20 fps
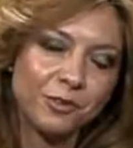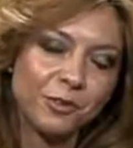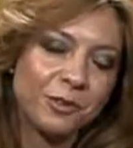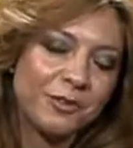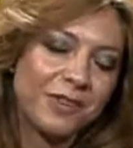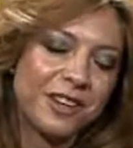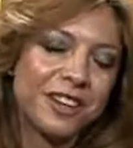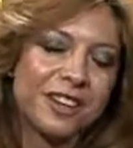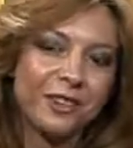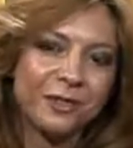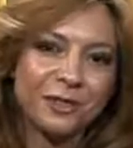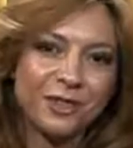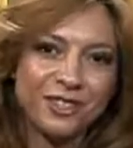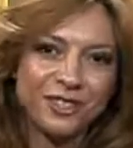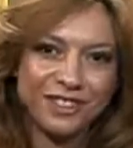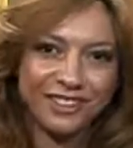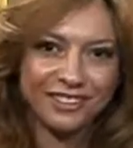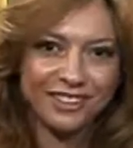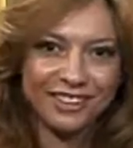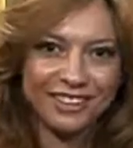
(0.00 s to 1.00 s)
here with
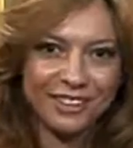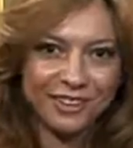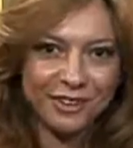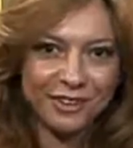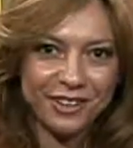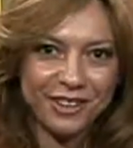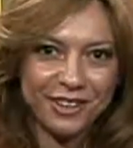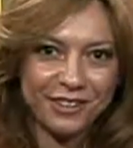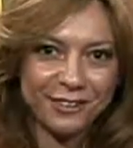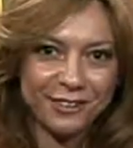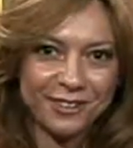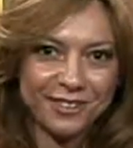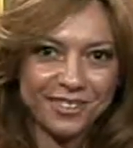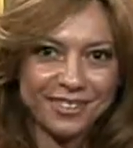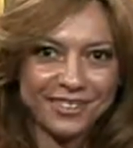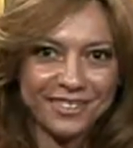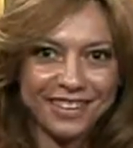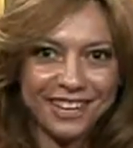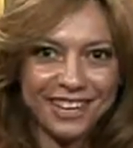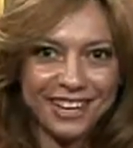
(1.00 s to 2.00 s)
Gerry Leone, who is the
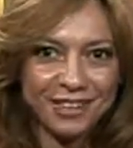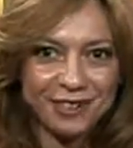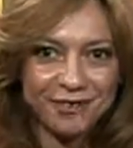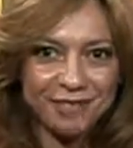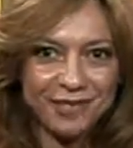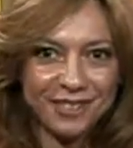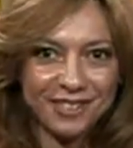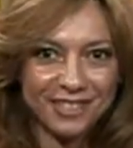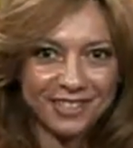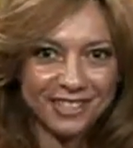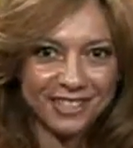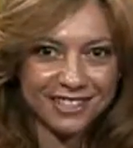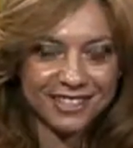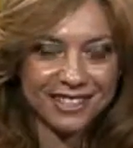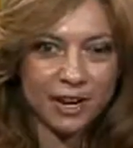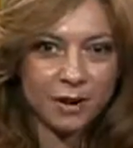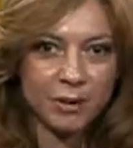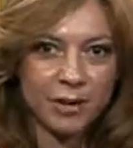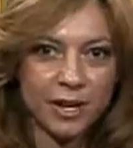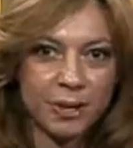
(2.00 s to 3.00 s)
DA of Middlesex
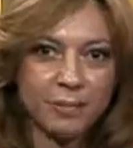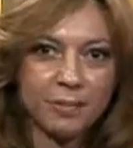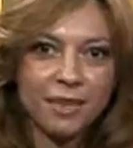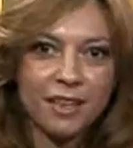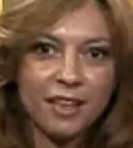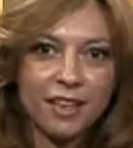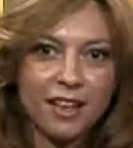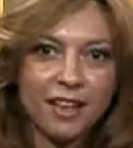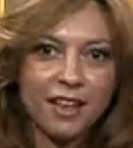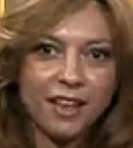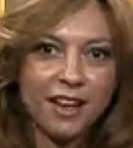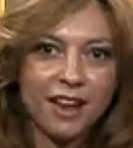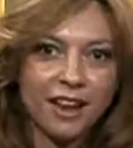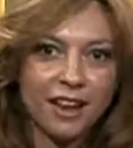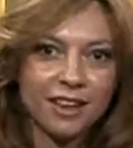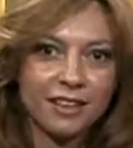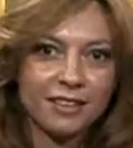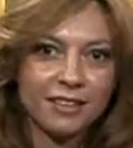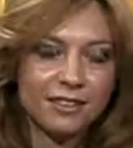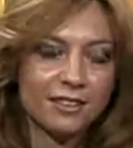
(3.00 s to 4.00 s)
County,
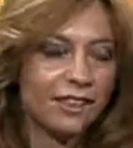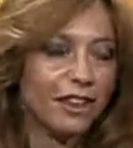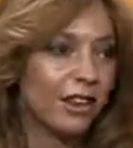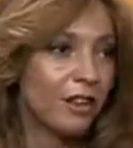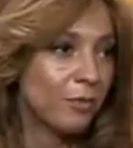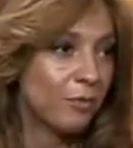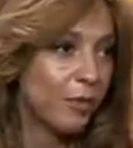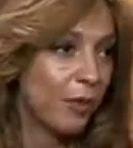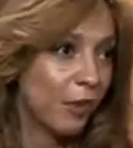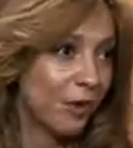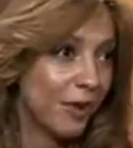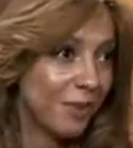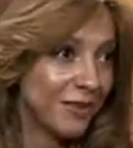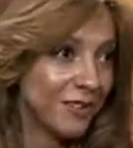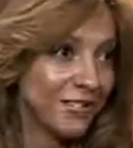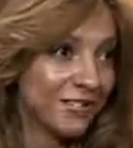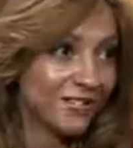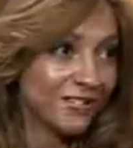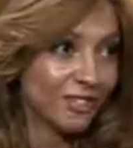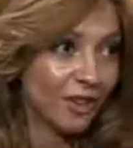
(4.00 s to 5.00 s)
and our program
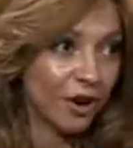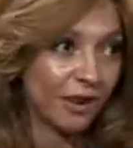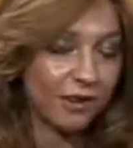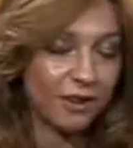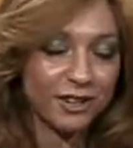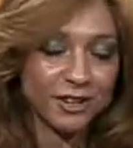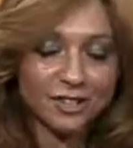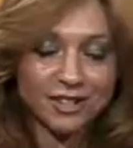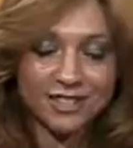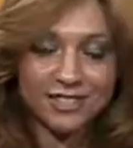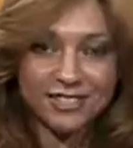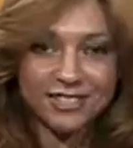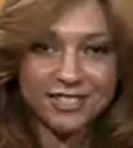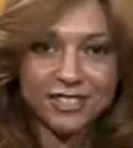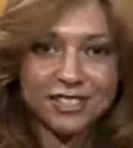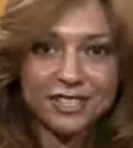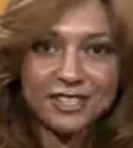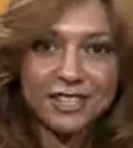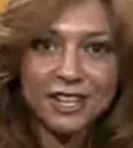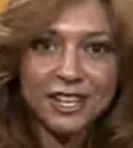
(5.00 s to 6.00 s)
is Discovering
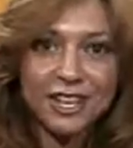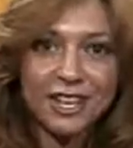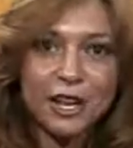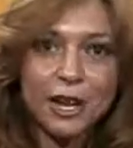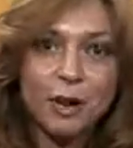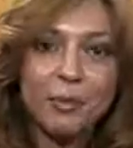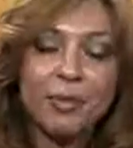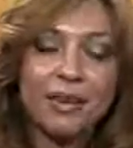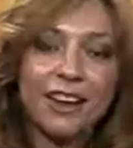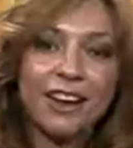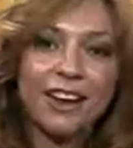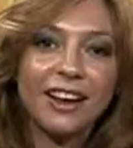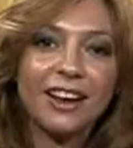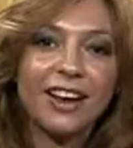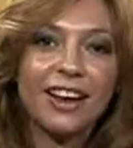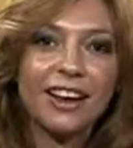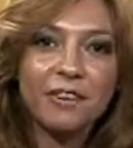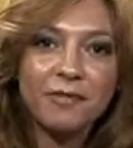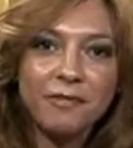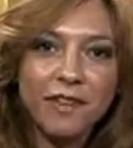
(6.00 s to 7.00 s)
Justice. But
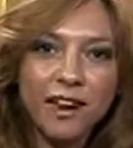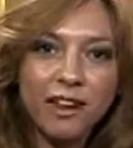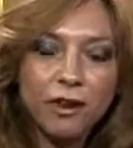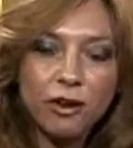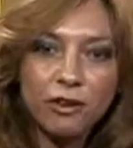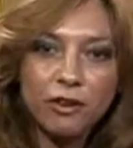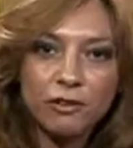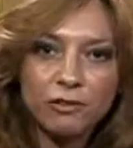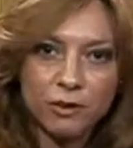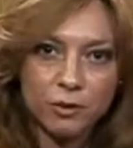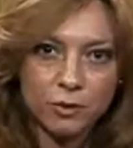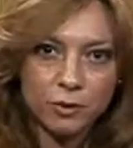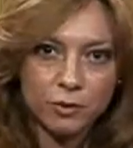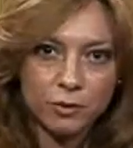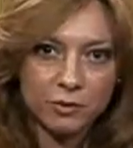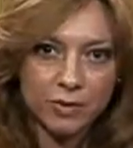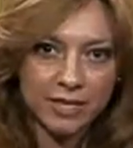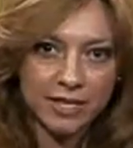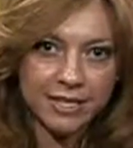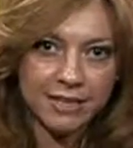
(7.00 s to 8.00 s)
I invite all of you to
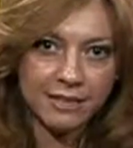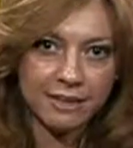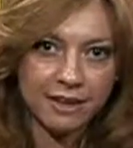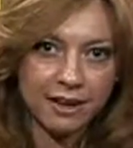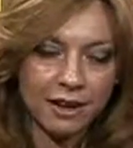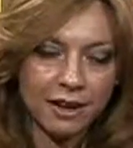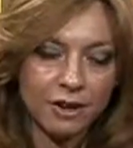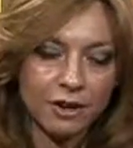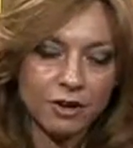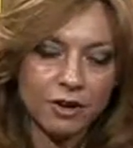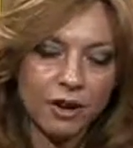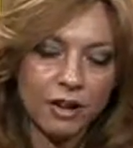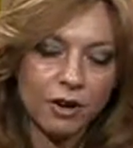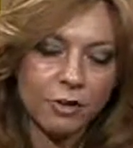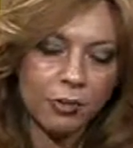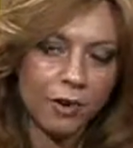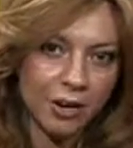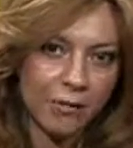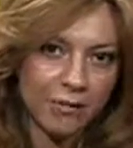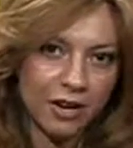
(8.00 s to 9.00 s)
please look at our
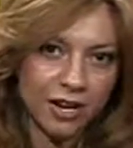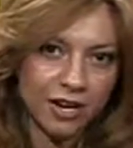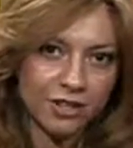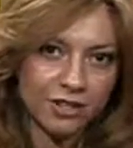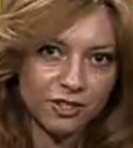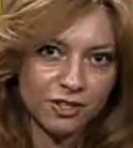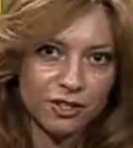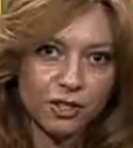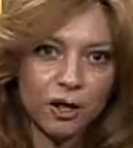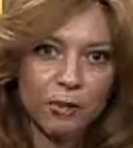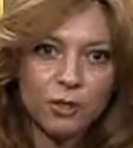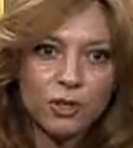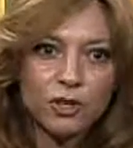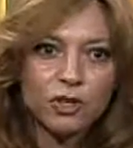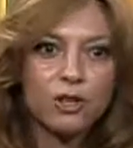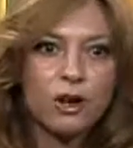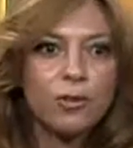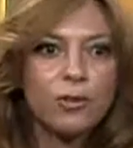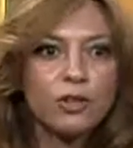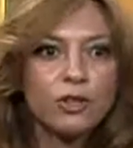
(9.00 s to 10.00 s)
webpage,
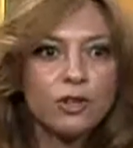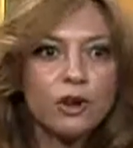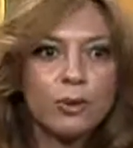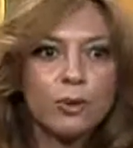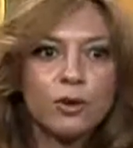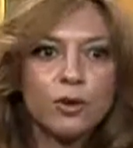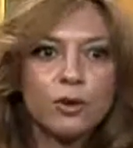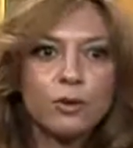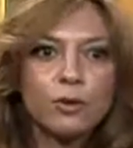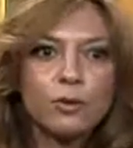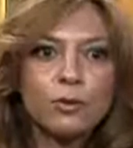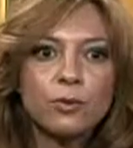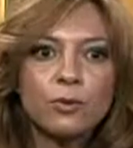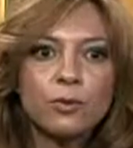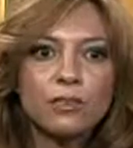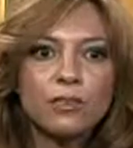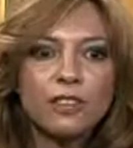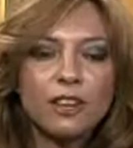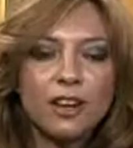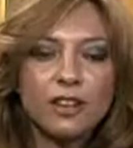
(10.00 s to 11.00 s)

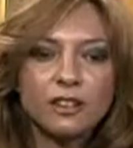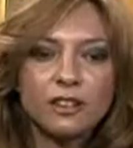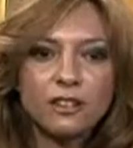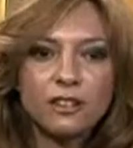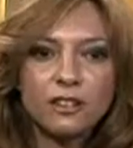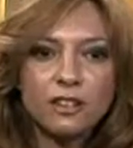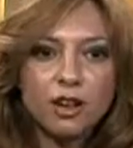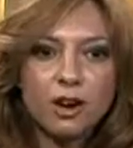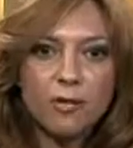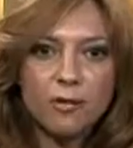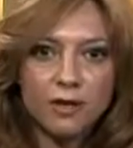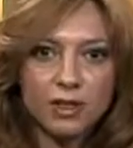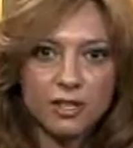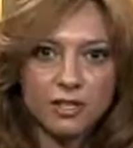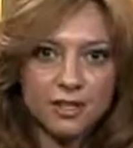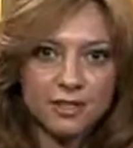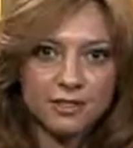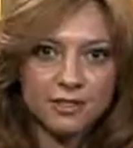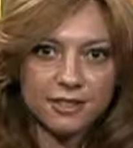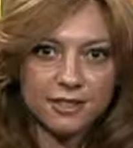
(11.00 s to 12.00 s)

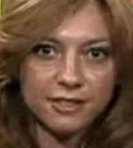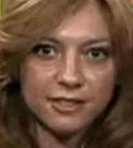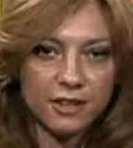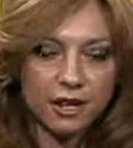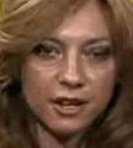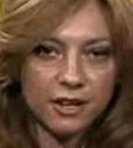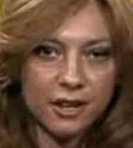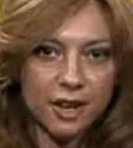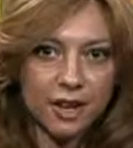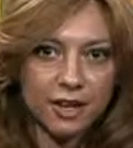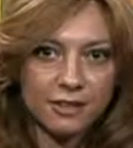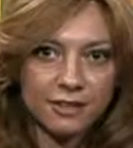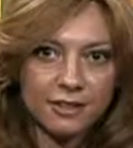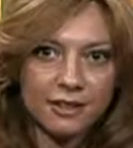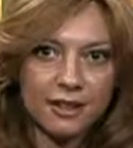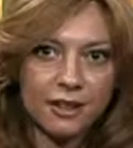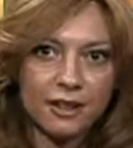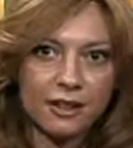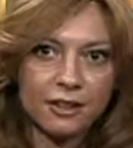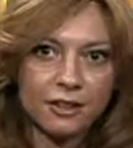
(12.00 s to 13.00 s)
www.discoveringjustice.net,
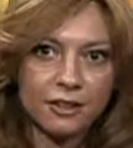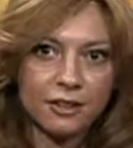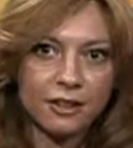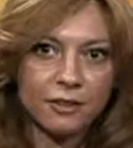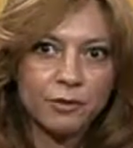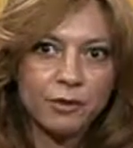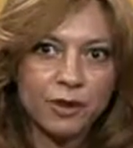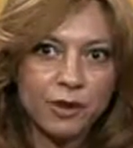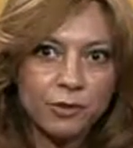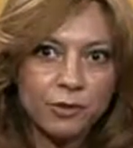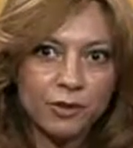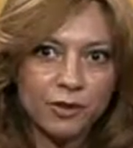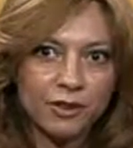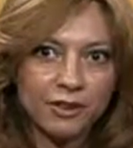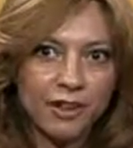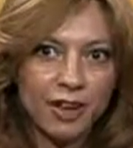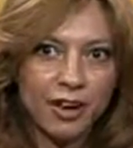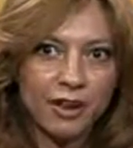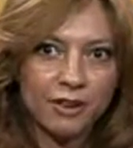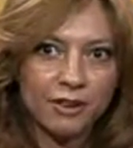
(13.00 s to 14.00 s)
and if we could put
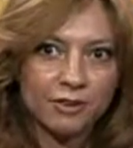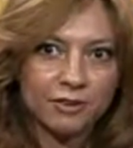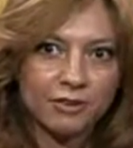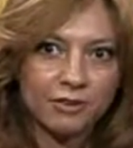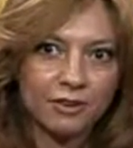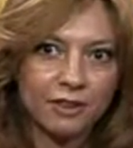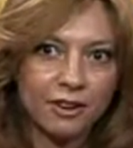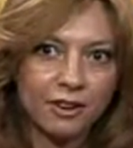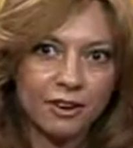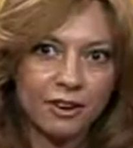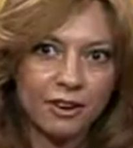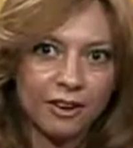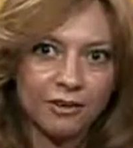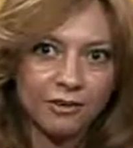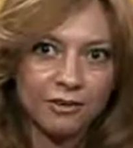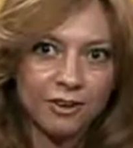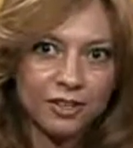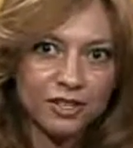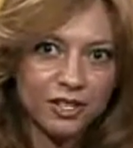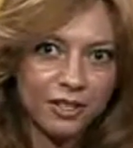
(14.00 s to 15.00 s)
that on our
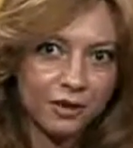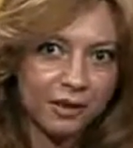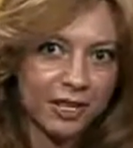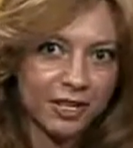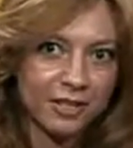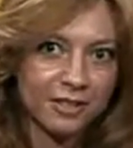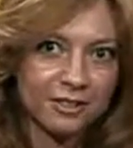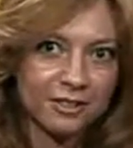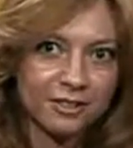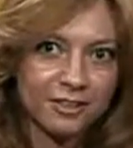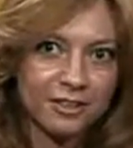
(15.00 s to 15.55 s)
screens